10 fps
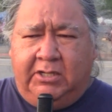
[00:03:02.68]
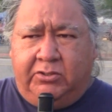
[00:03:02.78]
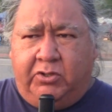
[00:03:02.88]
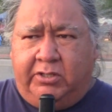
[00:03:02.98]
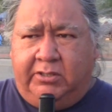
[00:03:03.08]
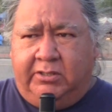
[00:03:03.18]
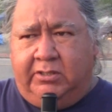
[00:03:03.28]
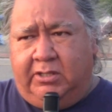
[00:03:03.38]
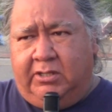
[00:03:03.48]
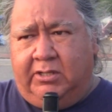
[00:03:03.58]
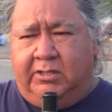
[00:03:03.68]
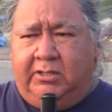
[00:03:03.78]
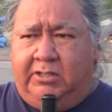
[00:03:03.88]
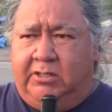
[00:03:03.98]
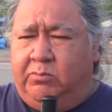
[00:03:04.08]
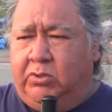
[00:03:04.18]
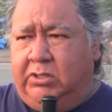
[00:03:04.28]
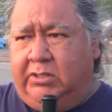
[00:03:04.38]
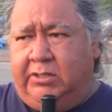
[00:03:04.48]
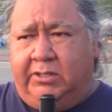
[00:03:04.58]
threatened the little
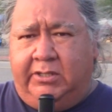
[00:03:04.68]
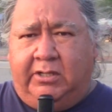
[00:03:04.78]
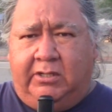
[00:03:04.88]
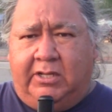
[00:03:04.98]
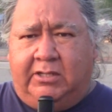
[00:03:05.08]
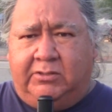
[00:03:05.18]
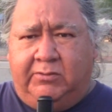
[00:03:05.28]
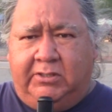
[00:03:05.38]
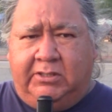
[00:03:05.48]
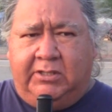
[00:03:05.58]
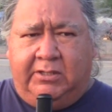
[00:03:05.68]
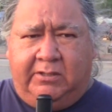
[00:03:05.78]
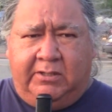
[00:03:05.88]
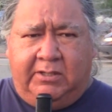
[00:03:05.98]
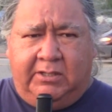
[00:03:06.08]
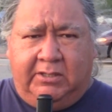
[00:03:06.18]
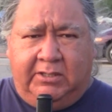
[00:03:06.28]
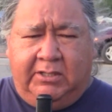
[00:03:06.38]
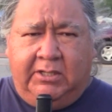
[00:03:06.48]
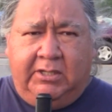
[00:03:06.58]
boy here last week.
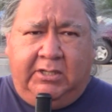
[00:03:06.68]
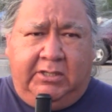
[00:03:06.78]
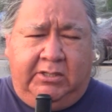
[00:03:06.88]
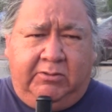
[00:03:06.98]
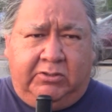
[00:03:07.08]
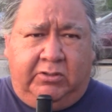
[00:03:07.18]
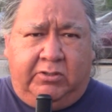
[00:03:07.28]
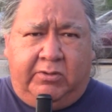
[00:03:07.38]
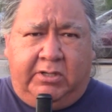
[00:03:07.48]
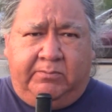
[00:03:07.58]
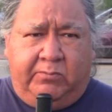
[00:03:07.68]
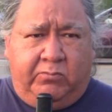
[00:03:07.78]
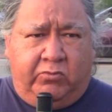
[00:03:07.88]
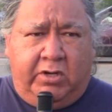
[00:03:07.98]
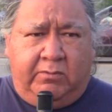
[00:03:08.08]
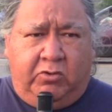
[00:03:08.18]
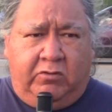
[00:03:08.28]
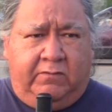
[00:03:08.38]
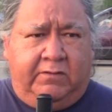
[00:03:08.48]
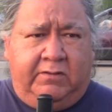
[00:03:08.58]
He was going to run him
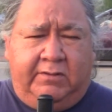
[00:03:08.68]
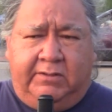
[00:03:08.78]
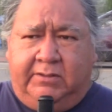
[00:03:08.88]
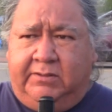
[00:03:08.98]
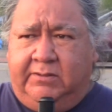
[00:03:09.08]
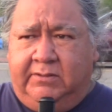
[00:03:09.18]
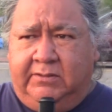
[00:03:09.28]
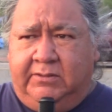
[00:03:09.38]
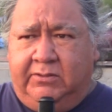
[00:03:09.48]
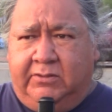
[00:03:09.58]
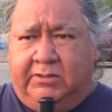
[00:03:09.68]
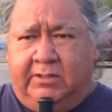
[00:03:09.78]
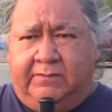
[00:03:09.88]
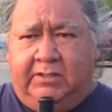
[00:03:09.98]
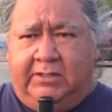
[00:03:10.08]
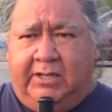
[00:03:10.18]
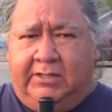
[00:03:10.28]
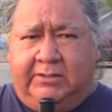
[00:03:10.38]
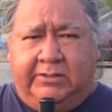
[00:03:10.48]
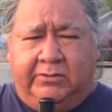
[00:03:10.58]
over, and stuff like
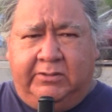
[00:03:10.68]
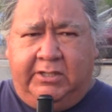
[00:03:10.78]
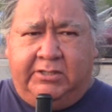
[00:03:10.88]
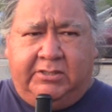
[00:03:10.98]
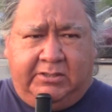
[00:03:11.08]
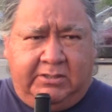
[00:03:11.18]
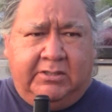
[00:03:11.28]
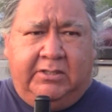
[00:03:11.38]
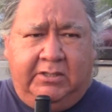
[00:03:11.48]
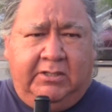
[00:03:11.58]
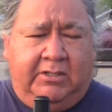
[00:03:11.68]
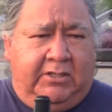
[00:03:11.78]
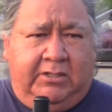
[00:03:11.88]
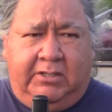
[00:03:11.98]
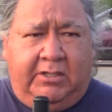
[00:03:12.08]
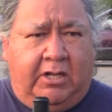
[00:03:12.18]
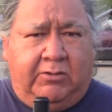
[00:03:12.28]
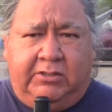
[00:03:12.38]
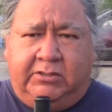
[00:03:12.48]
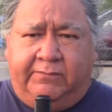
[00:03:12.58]
that. So there's
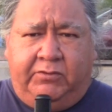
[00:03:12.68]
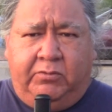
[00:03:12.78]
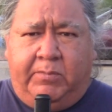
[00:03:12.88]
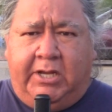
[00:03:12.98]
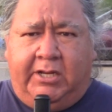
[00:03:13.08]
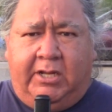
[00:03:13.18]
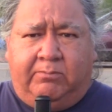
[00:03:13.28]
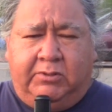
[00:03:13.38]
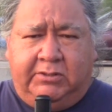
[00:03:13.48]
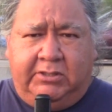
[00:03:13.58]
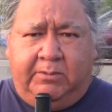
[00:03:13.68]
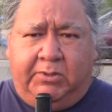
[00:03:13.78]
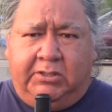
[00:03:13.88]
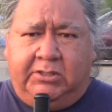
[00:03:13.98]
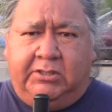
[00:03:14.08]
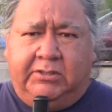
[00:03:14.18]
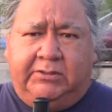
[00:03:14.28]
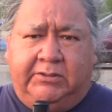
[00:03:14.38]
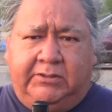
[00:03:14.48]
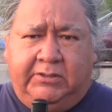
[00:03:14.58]
always a few bad apples in a bunch,
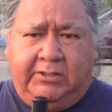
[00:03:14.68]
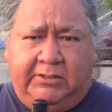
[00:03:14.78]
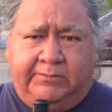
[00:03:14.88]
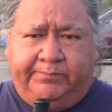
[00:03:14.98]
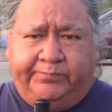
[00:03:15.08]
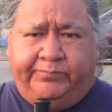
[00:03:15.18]
and